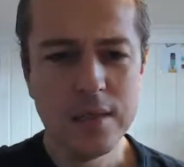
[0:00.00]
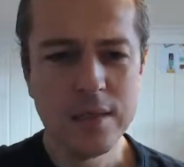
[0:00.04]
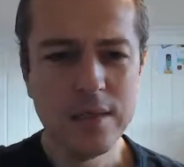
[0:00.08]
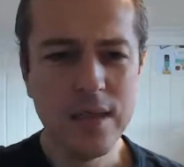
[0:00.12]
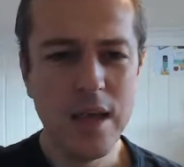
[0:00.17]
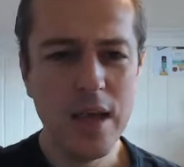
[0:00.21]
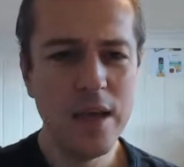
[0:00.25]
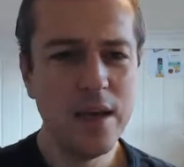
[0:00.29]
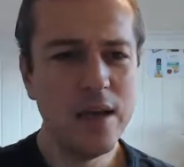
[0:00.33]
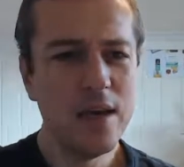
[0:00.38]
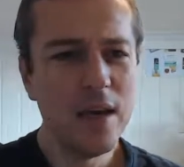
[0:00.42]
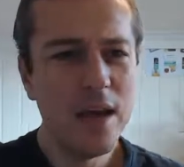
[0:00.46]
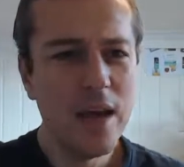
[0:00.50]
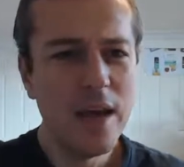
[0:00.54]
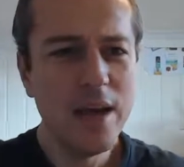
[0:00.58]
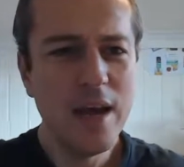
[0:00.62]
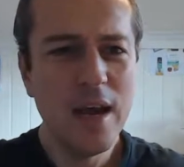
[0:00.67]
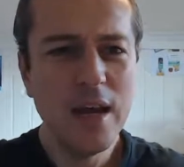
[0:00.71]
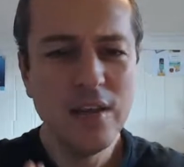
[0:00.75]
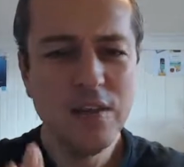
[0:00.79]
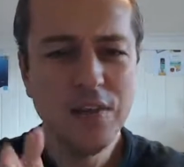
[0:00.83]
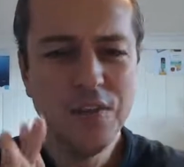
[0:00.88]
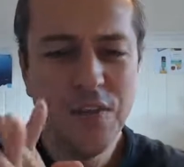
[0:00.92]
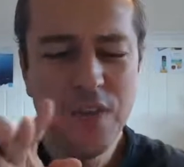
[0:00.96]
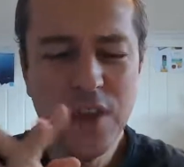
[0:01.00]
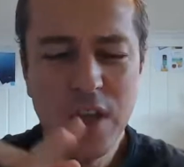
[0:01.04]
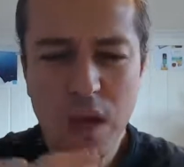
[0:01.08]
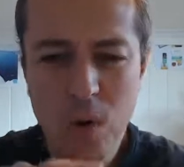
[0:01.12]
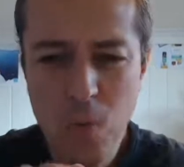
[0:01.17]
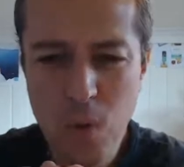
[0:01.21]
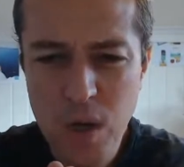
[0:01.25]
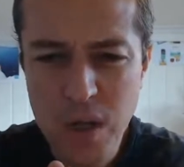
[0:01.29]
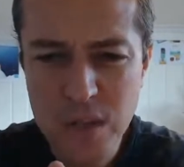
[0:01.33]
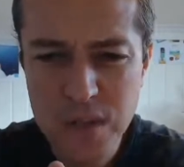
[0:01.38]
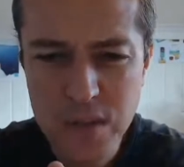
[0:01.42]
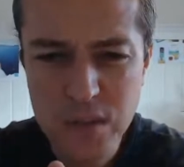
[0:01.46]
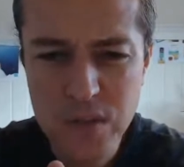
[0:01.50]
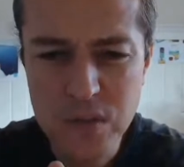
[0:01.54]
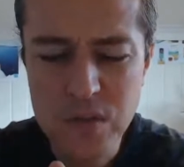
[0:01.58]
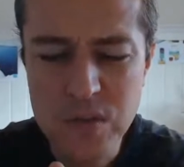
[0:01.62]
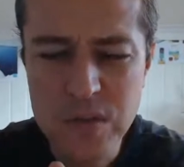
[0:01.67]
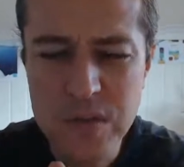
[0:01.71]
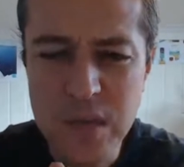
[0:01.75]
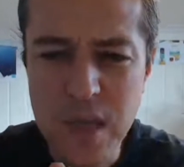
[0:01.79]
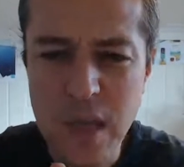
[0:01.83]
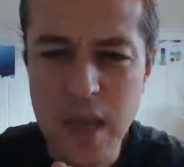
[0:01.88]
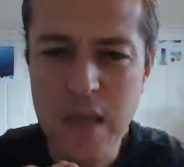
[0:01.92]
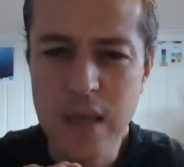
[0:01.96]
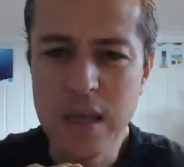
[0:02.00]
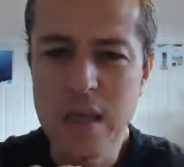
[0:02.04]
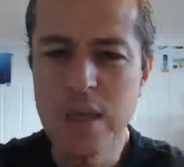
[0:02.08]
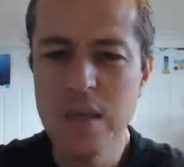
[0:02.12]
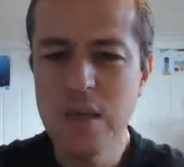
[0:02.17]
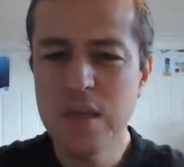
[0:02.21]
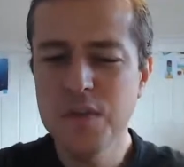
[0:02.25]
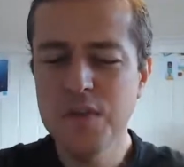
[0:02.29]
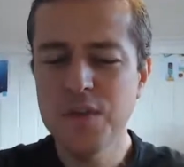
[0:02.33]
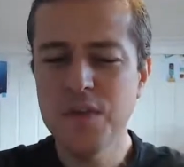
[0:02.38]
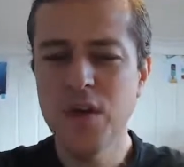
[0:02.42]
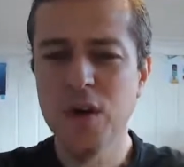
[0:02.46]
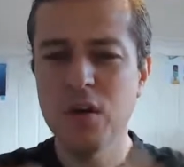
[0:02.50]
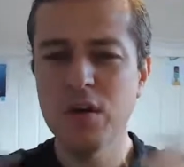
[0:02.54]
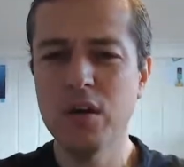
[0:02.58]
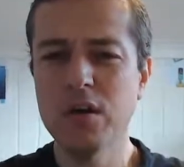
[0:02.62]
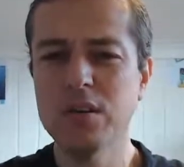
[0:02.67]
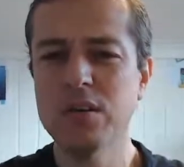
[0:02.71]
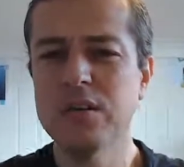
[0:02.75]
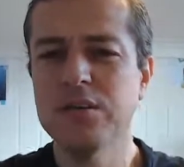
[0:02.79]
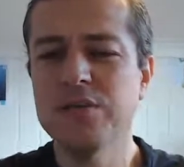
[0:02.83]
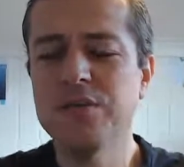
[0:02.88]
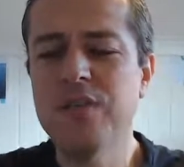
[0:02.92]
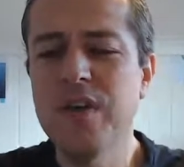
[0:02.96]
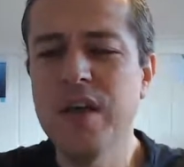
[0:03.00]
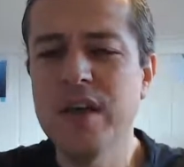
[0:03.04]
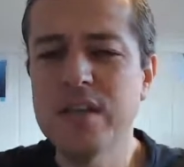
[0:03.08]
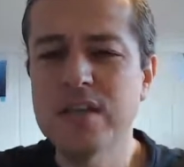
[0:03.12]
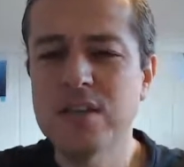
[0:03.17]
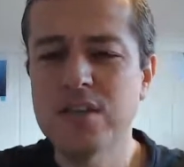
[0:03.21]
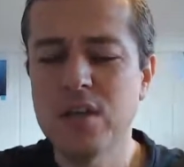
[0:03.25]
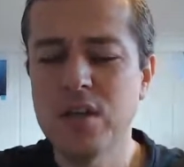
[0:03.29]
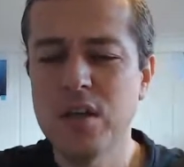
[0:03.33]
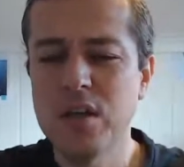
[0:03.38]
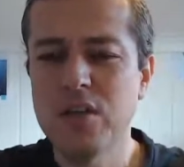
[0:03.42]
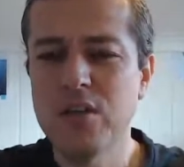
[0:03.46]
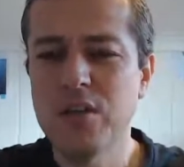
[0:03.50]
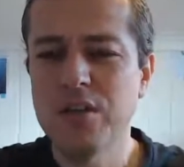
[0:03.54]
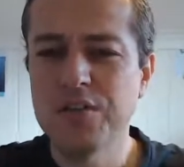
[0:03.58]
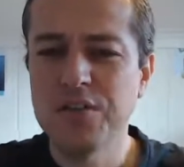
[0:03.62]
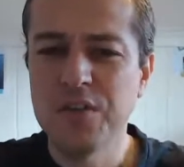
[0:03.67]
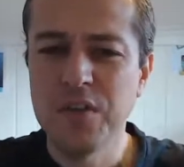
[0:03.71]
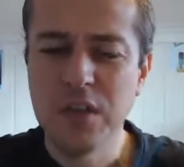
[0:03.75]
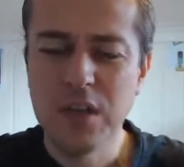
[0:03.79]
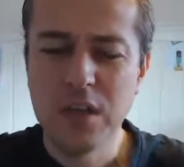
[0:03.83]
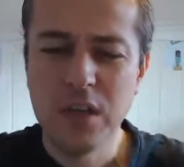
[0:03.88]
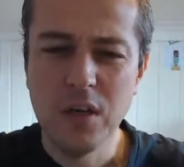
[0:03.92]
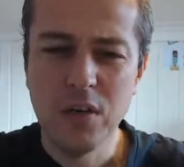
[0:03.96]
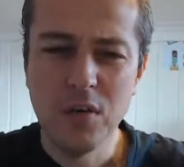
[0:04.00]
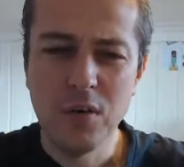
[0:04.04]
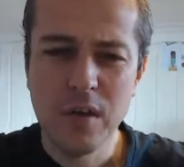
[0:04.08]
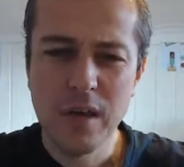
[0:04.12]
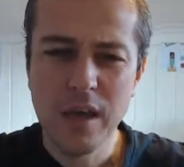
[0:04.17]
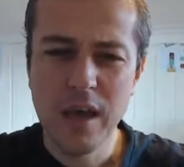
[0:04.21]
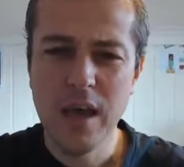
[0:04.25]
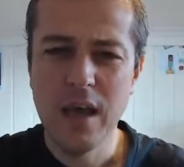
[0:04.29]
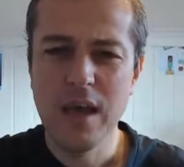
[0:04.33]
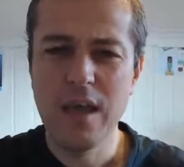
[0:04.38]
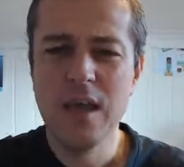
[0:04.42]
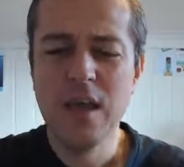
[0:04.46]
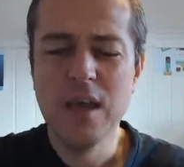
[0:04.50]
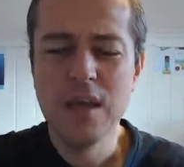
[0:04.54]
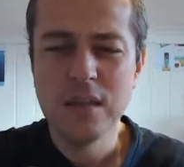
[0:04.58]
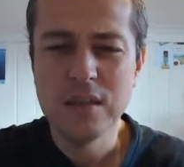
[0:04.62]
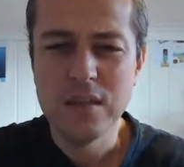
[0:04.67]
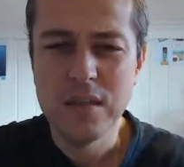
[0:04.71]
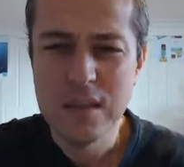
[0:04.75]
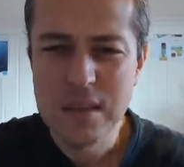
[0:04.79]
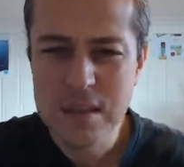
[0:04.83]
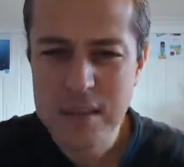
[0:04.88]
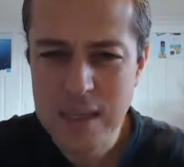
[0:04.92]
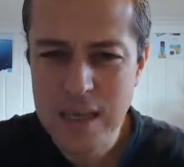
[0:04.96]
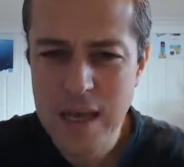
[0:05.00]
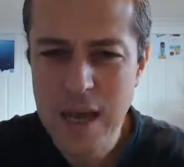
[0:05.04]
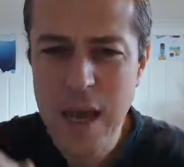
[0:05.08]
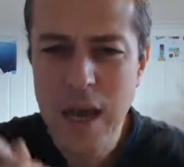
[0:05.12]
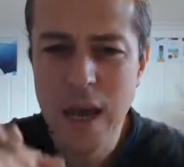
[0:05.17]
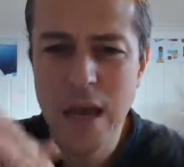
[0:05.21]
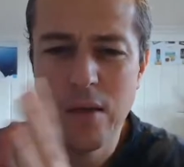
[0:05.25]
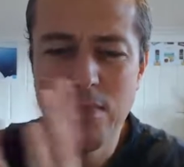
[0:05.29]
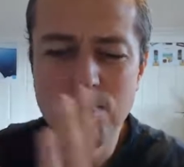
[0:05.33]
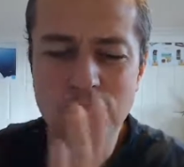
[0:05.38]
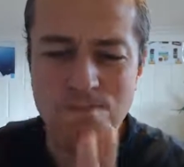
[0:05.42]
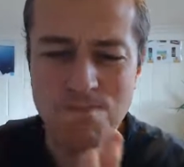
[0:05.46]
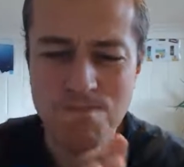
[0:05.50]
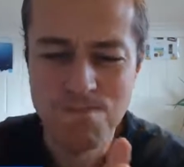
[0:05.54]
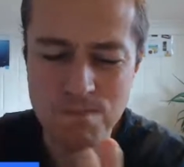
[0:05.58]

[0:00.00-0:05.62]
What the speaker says: Then another thing I wanted to say: if you're on the fence and you're thinking, okay, this guy,